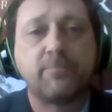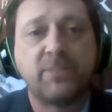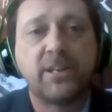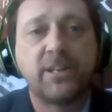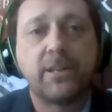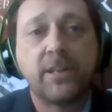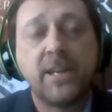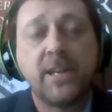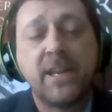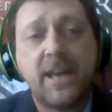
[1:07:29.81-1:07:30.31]
But
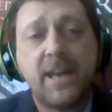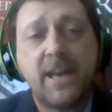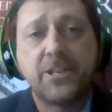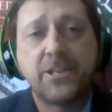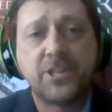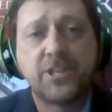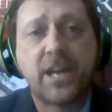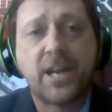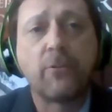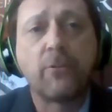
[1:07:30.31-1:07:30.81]
in
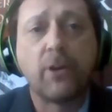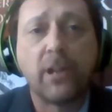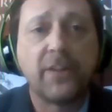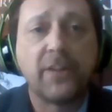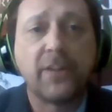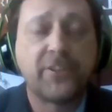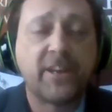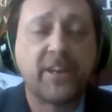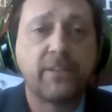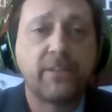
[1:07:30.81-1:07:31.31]
general,
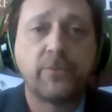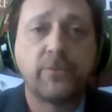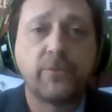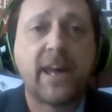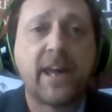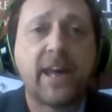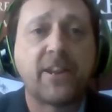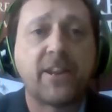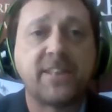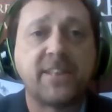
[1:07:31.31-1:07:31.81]
I'll tell you
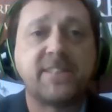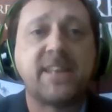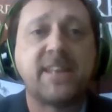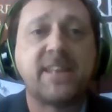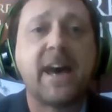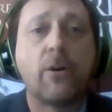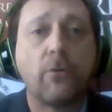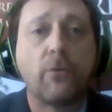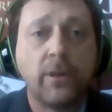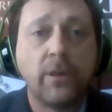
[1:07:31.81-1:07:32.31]
without a
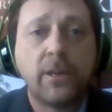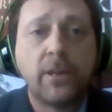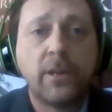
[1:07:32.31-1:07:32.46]
doubt,